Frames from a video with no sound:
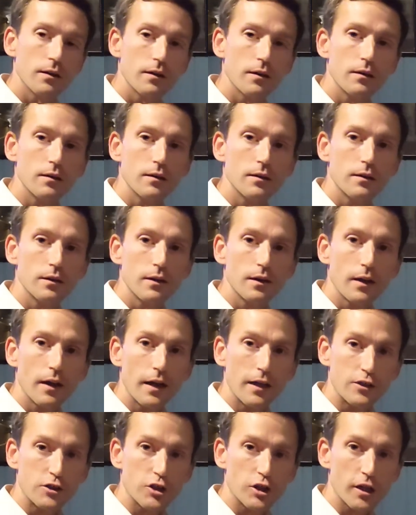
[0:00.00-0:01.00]

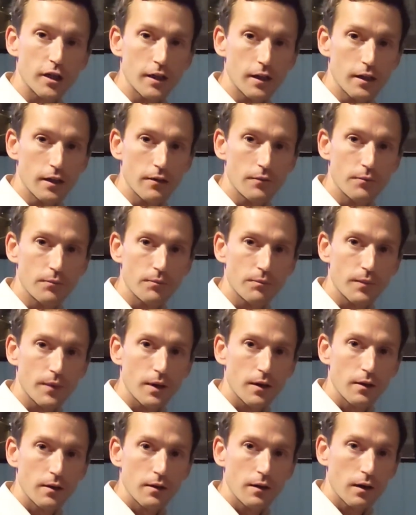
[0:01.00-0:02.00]
and G.
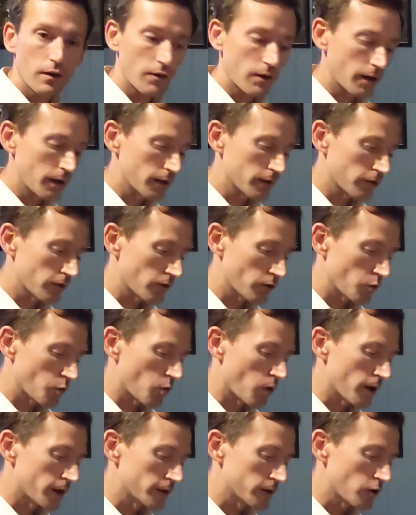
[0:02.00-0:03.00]
All right, so the
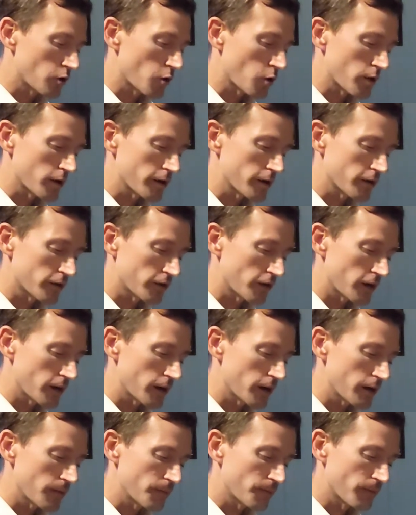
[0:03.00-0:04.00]
1 chord is C,
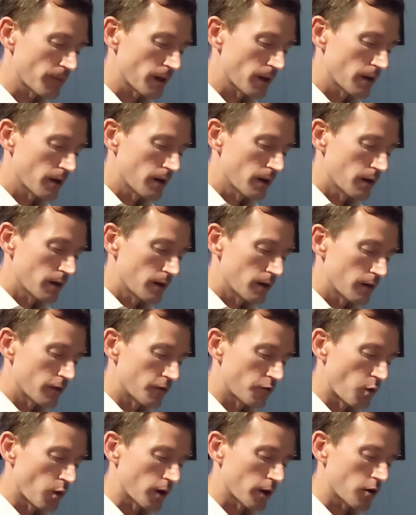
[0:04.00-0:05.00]

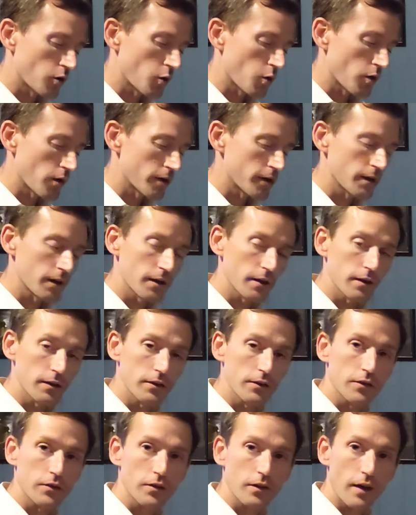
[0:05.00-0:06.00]
the 4 chord
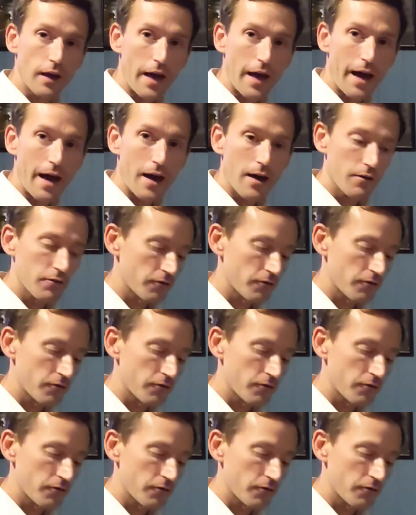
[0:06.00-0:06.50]
is F,